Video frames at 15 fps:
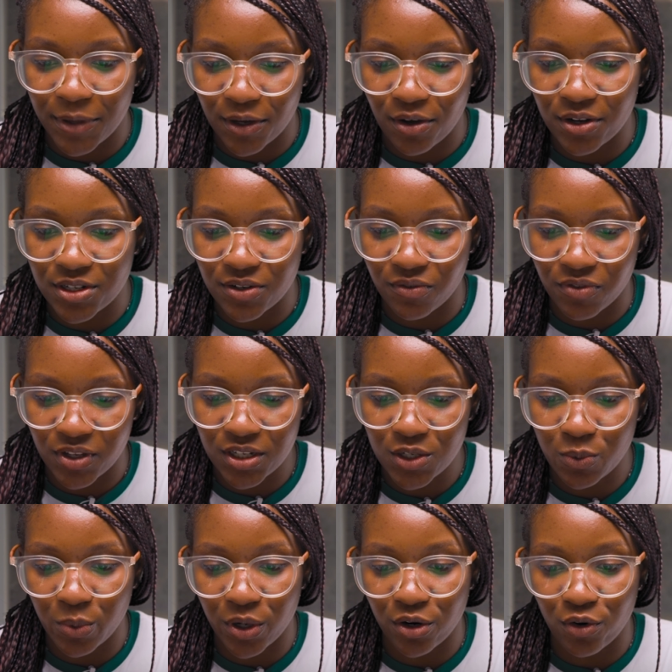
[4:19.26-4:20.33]
Because of
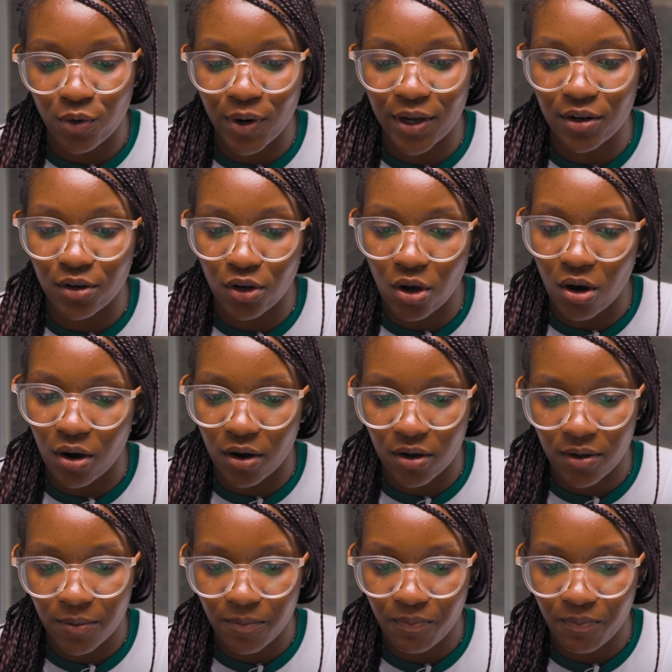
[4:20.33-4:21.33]
this, we are going long.